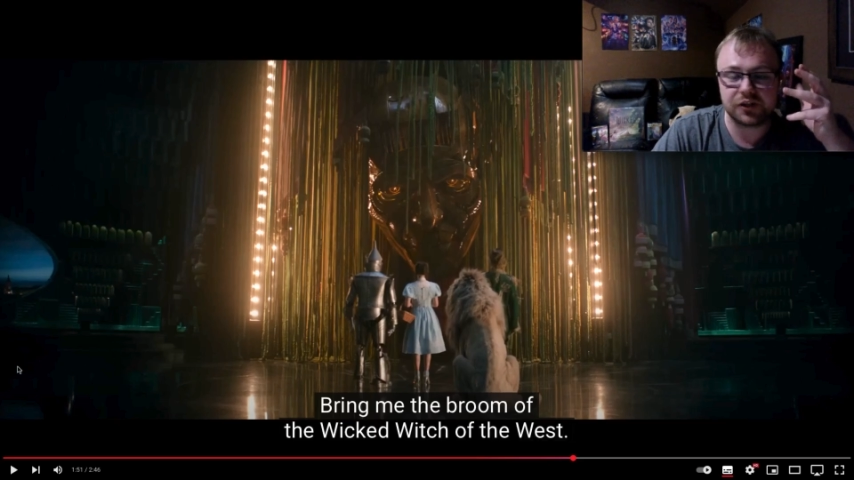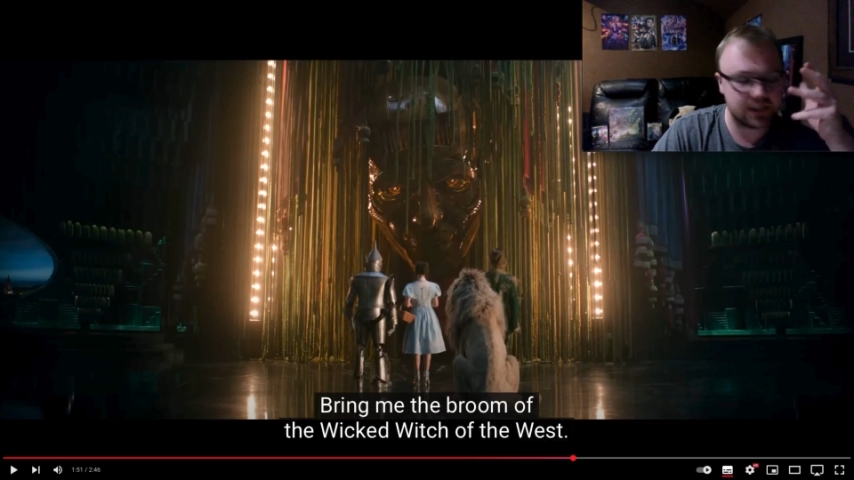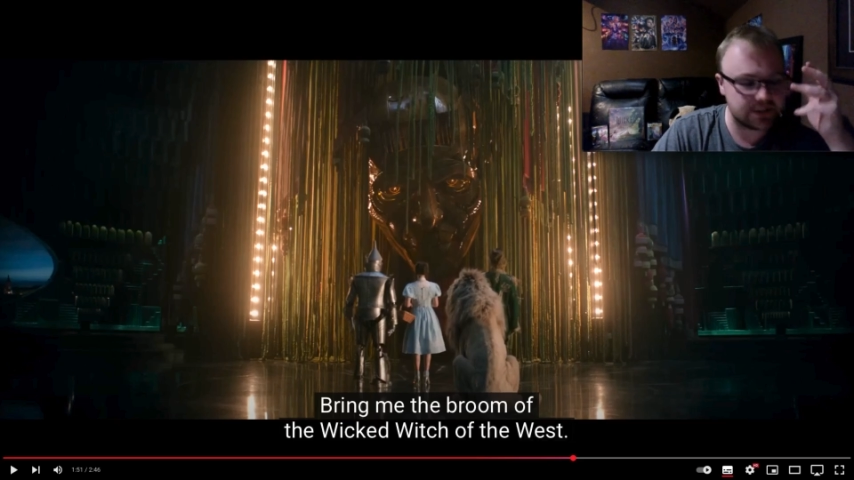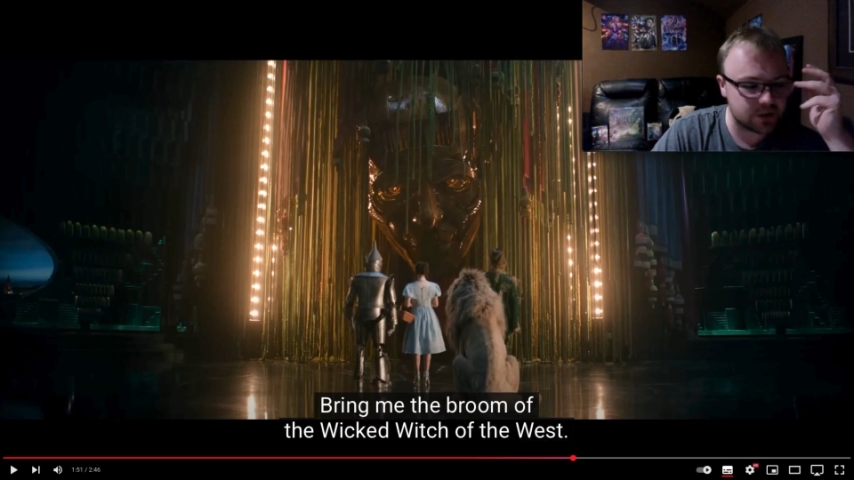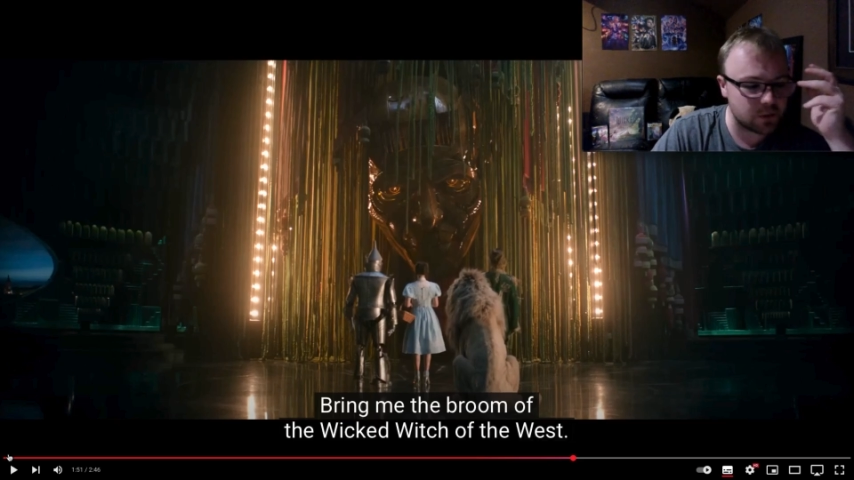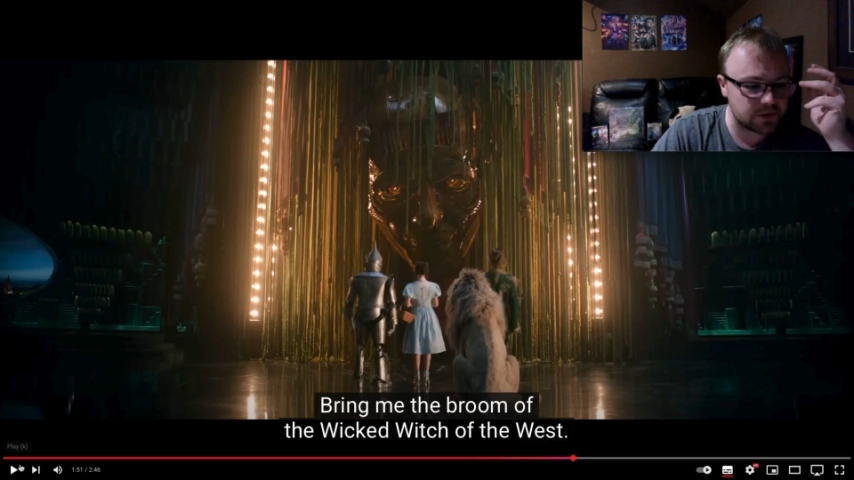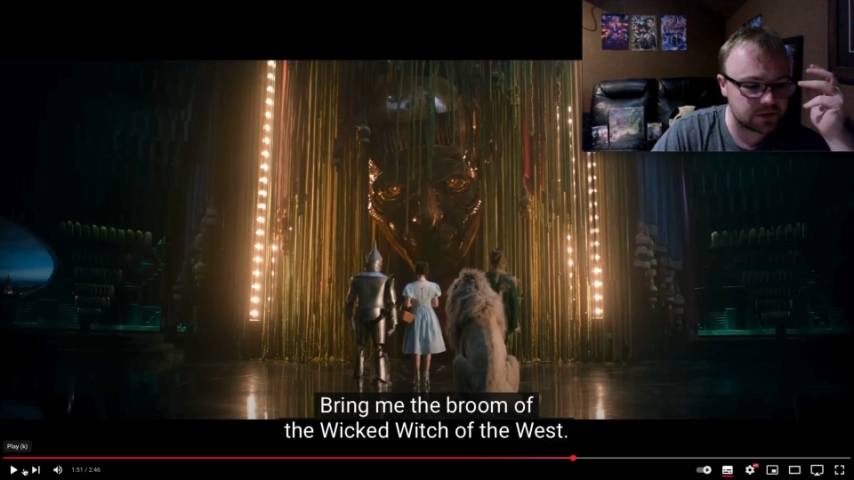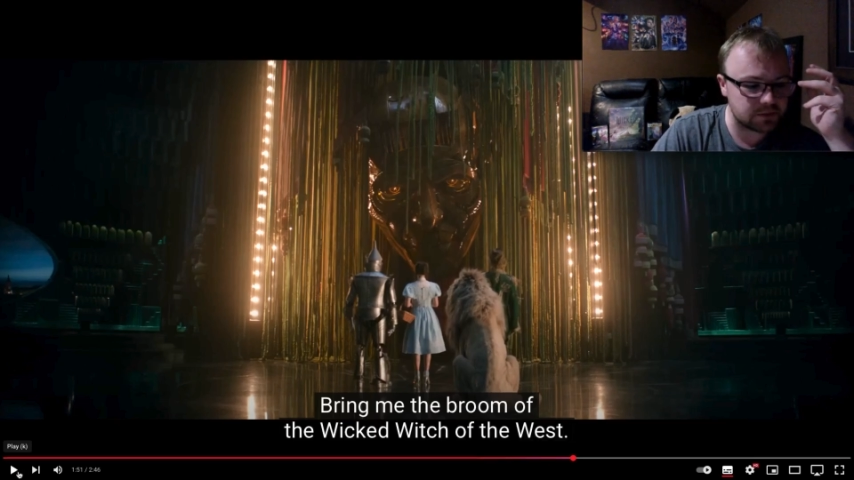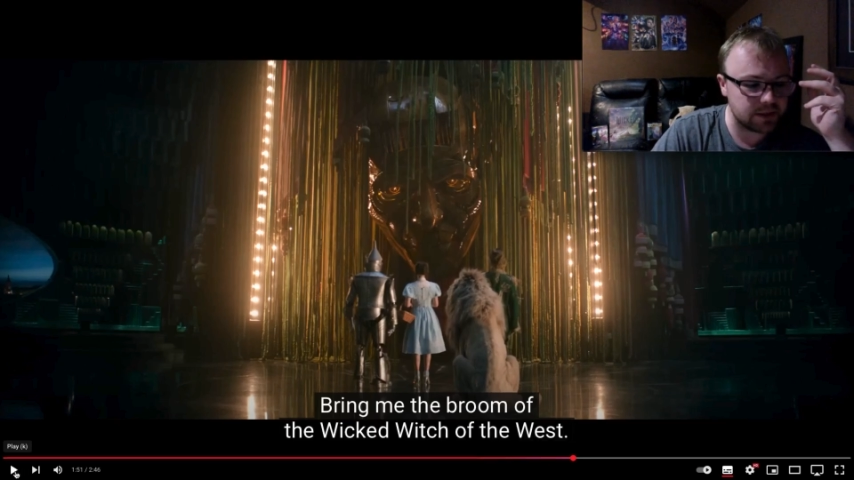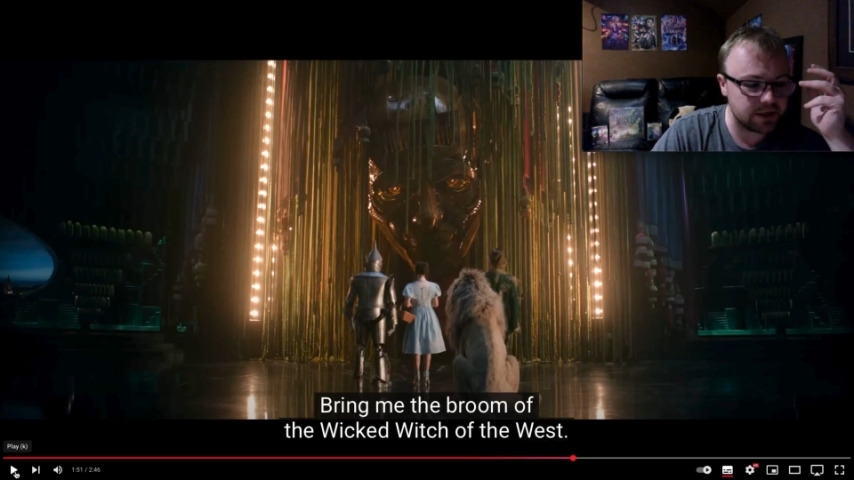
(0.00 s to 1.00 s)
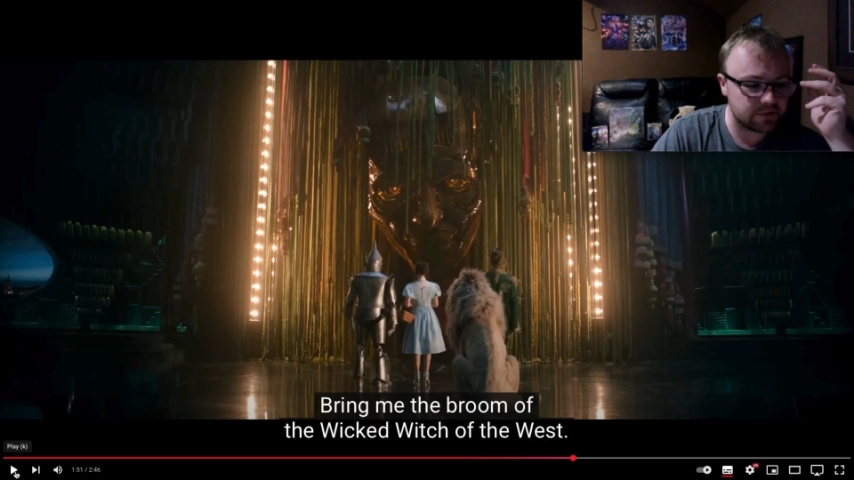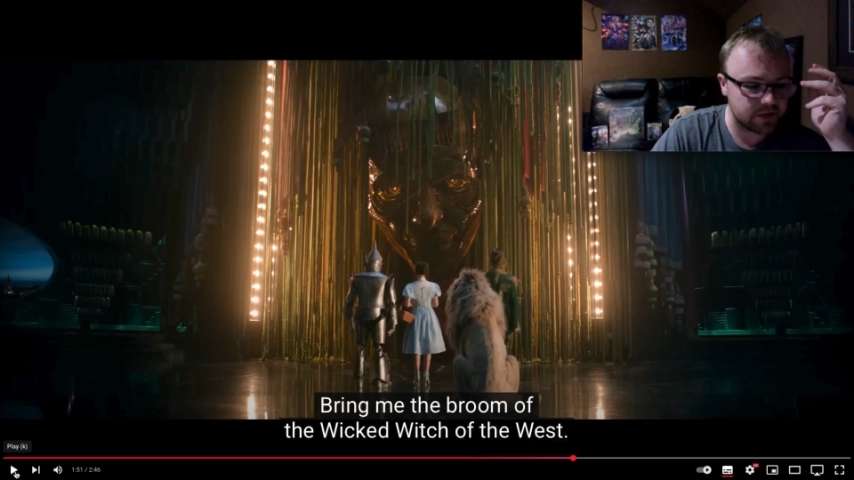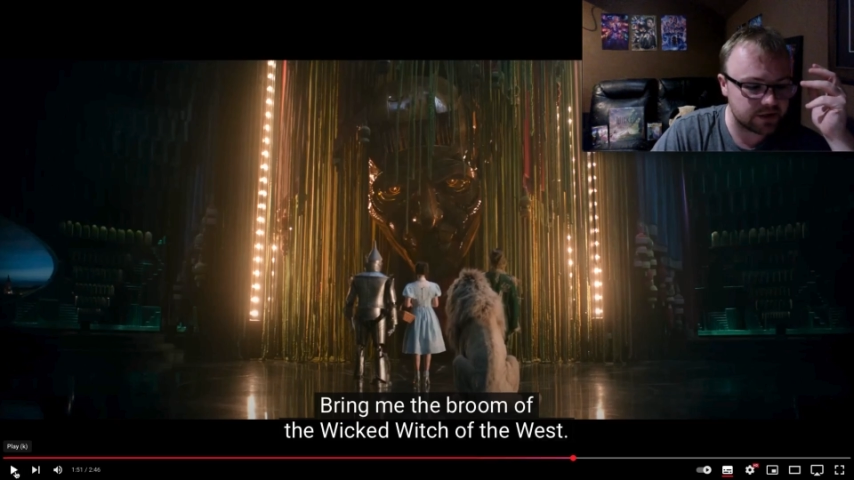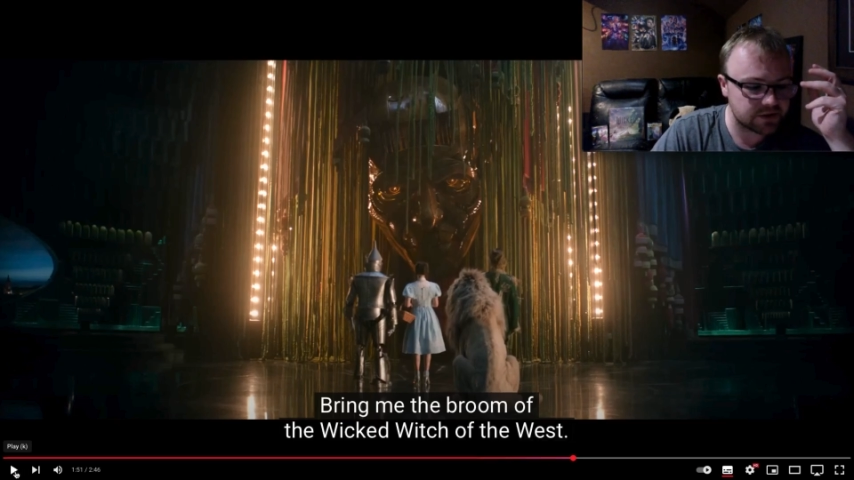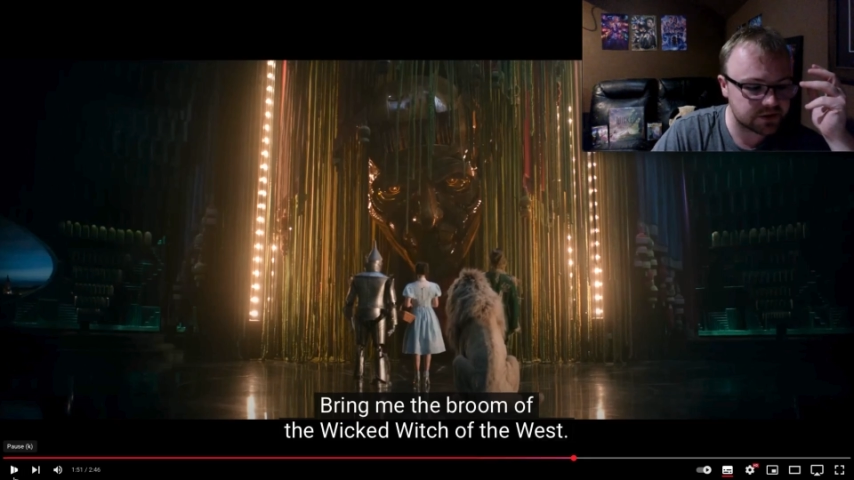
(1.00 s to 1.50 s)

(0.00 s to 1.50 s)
there's going to be of this.